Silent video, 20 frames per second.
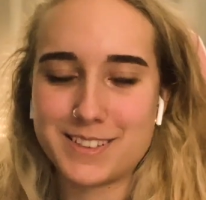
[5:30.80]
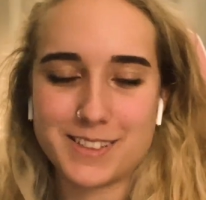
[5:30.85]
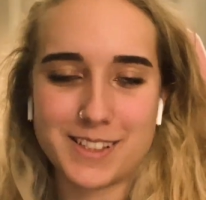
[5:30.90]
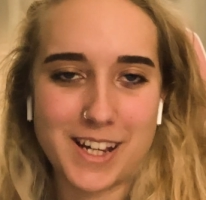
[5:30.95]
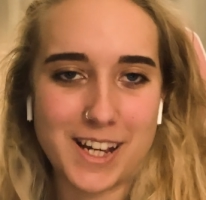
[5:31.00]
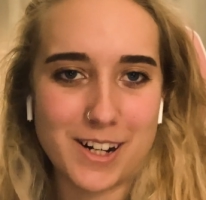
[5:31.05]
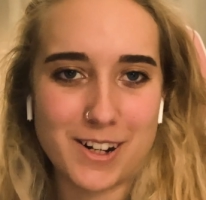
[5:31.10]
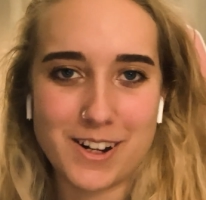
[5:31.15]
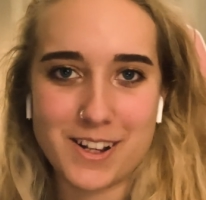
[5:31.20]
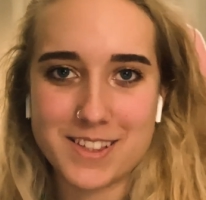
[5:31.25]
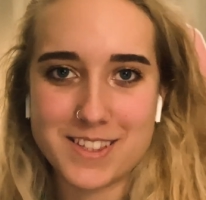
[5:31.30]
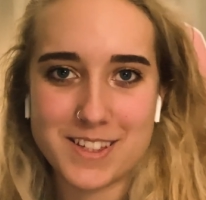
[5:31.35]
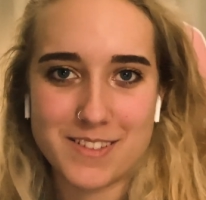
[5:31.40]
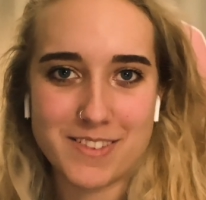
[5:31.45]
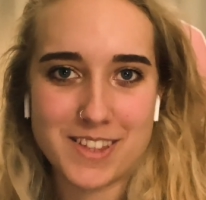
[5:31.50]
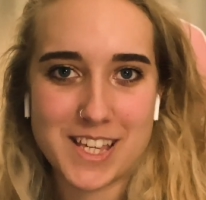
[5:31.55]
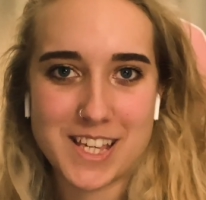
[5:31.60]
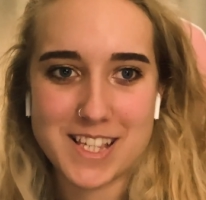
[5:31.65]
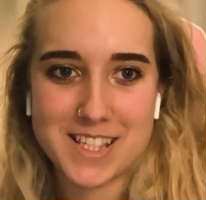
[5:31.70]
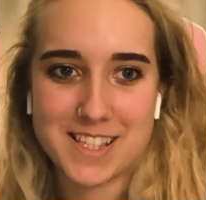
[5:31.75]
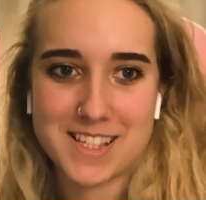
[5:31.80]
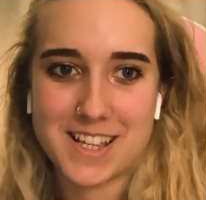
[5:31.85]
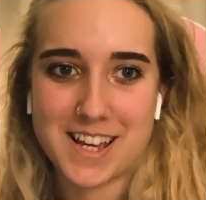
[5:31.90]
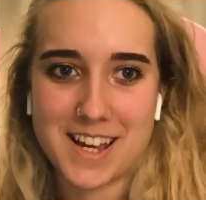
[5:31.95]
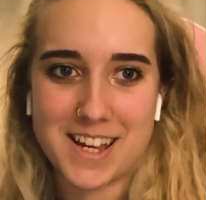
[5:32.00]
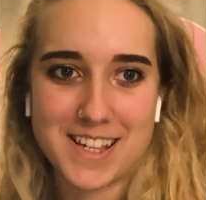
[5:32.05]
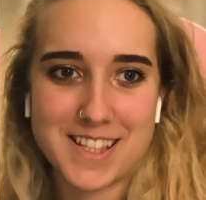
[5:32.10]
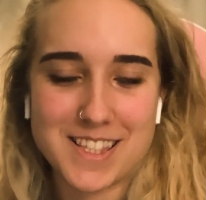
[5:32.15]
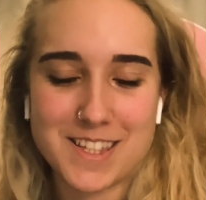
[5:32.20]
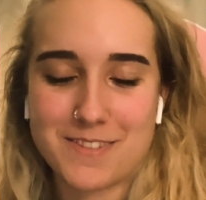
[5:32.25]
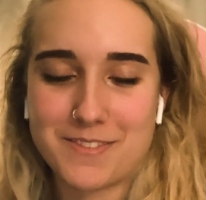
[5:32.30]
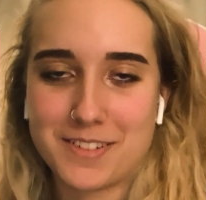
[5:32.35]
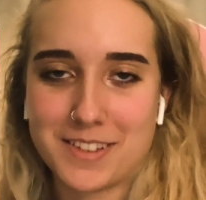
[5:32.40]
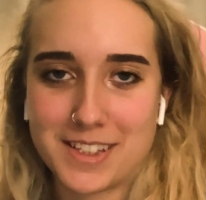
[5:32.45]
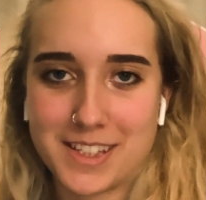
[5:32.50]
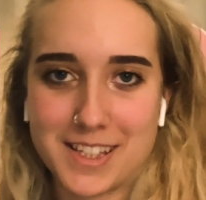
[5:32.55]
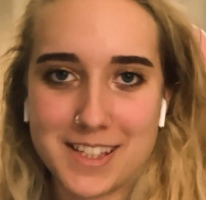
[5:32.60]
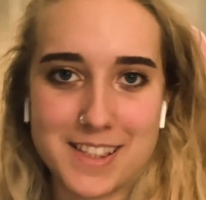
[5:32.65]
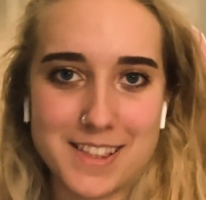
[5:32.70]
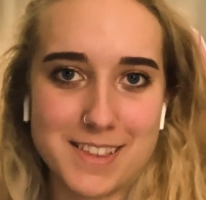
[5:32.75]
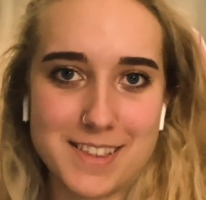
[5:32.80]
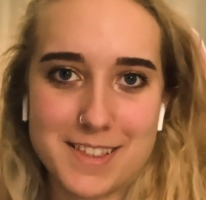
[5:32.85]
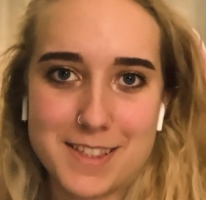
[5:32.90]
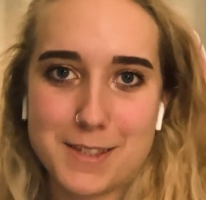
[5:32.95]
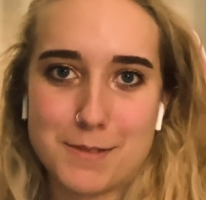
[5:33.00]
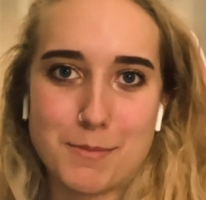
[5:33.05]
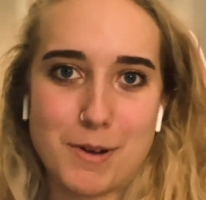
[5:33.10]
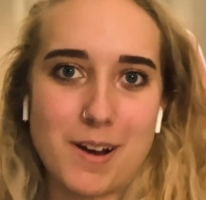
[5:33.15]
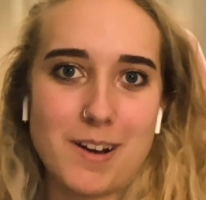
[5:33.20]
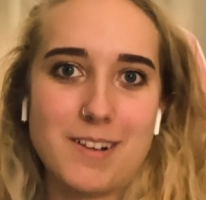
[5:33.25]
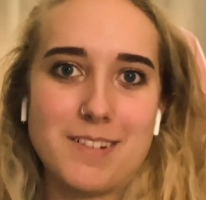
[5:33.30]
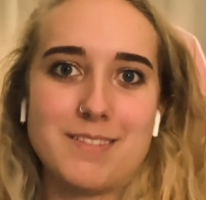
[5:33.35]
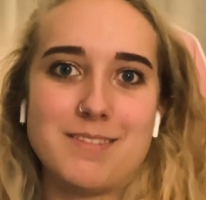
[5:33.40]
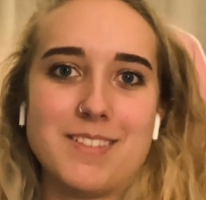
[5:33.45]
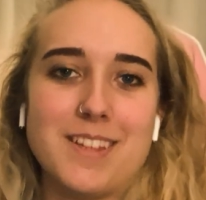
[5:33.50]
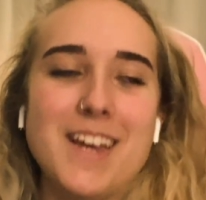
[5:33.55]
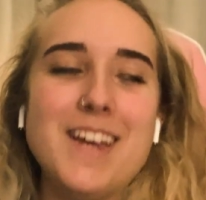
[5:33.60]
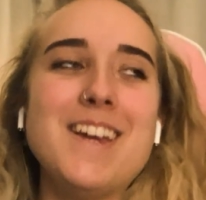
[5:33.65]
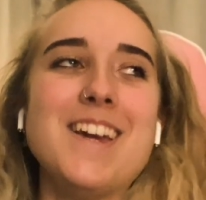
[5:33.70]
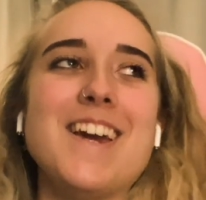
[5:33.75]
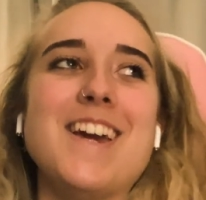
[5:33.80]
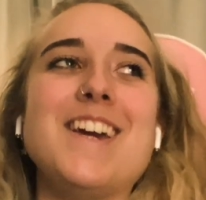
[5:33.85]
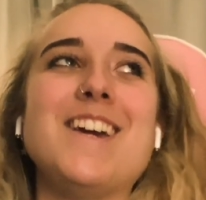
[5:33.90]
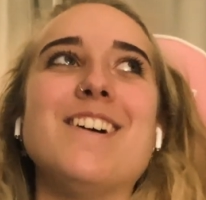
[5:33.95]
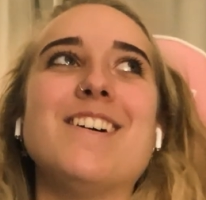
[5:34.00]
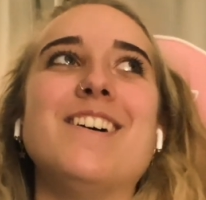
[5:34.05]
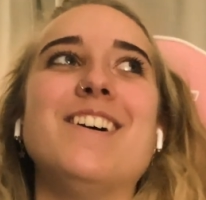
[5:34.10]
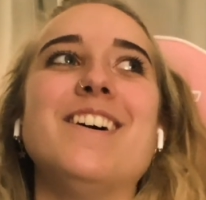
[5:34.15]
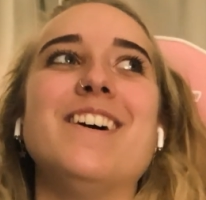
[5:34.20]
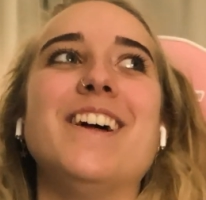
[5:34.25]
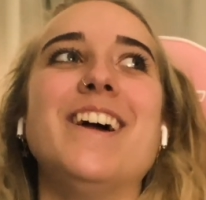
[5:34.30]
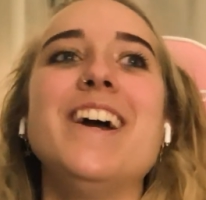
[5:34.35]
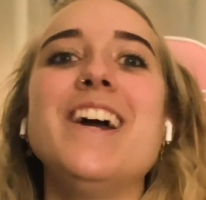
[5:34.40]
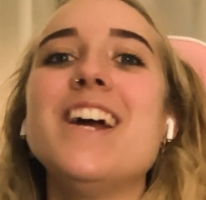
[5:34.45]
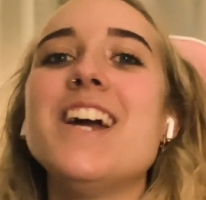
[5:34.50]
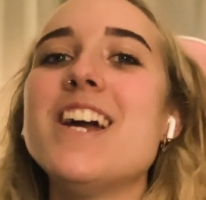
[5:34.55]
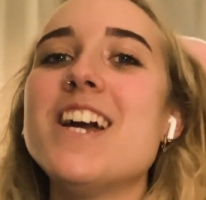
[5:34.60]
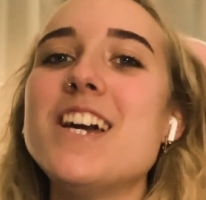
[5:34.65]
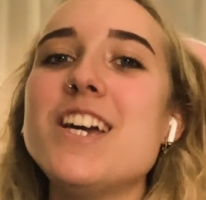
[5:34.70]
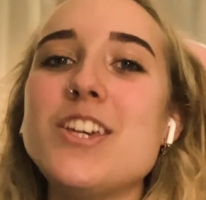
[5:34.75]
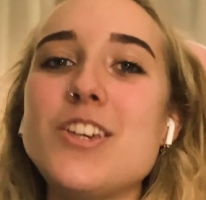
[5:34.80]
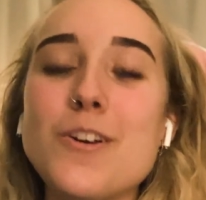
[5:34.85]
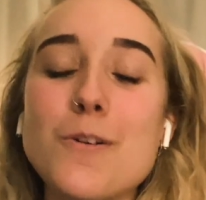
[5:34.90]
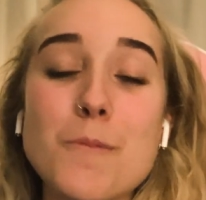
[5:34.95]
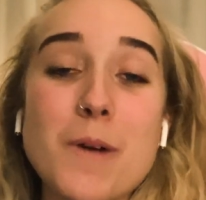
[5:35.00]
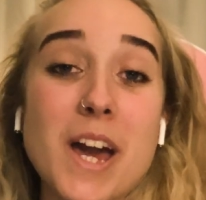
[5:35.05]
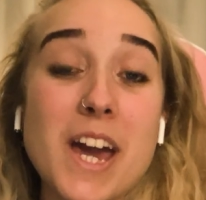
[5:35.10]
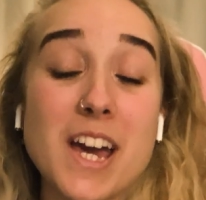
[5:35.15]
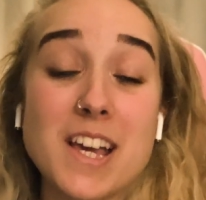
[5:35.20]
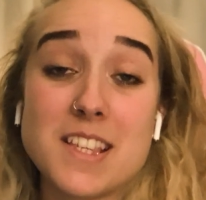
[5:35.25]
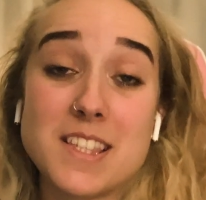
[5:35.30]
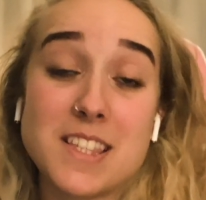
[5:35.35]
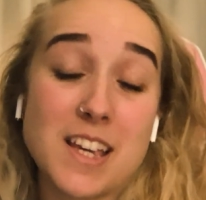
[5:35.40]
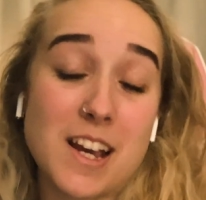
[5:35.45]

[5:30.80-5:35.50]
I don't know, something scientific and smart, you might, a